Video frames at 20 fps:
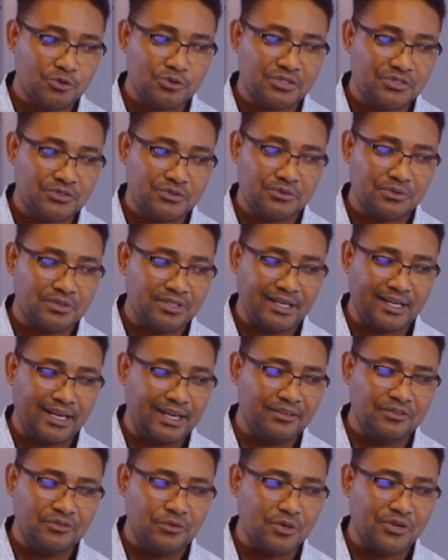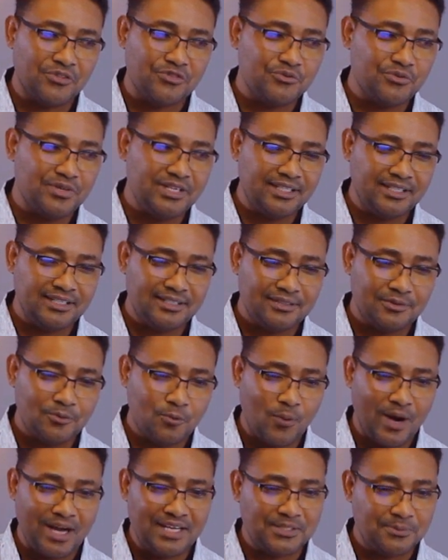those three, I think there were three
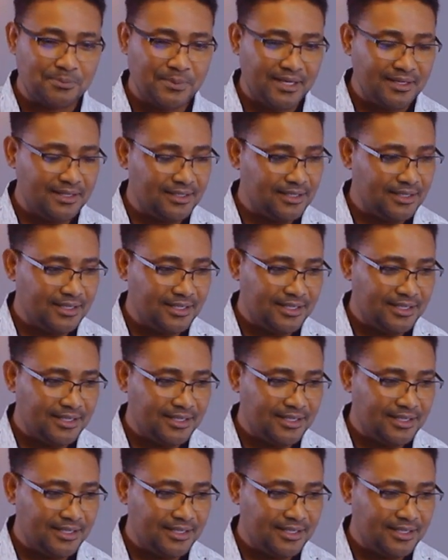wise men.